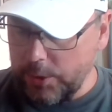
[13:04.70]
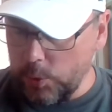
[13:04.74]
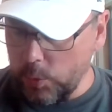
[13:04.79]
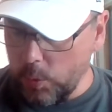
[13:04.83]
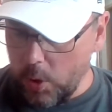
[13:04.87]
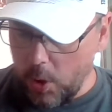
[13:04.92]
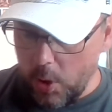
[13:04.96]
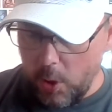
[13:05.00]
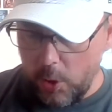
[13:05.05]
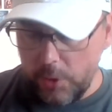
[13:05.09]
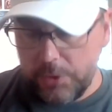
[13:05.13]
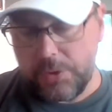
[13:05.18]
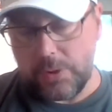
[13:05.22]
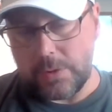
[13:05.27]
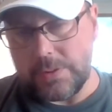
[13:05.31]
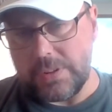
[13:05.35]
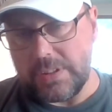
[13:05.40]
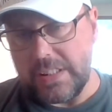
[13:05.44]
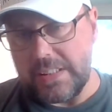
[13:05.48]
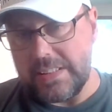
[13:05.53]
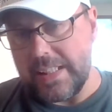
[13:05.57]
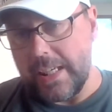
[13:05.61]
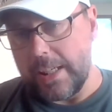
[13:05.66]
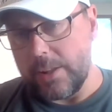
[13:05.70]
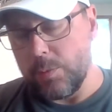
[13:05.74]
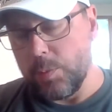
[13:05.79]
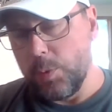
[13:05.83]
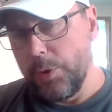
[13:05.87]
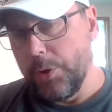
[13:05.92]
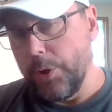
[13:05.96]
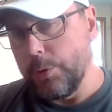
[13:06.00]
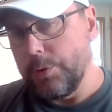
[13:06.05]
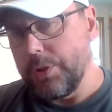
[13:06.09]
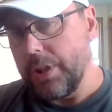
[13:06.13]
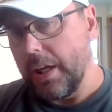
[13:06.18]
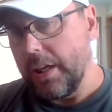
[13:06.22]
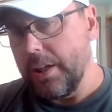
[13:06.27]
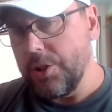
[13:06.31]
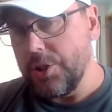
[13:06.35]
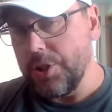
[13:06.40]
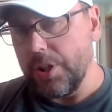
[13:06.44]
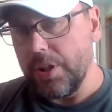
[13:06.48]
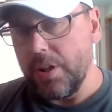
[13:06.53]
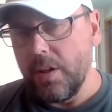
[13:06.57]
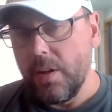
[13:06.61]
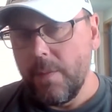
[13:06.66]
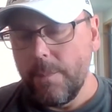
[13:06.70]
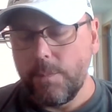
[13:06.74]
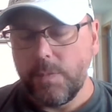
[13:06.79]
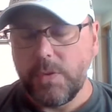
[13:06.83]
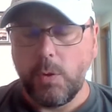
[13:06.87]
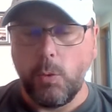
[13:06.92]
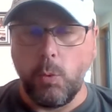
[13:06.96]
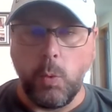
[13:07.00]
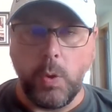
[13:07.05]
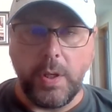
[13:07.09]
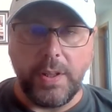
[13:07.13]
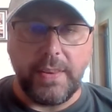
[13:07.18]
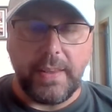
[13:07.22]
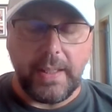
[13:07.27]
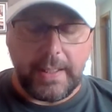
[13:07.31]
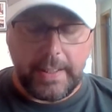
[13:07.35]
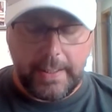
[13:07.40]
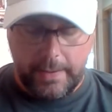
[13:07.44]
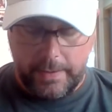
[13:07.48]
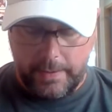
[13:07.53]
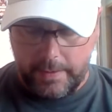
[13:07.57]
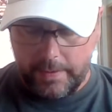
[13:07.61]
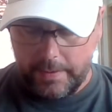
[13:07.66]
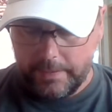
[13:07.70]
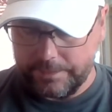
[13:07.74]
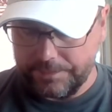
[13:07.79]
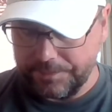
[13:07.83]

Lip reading: you will also see decimal notation within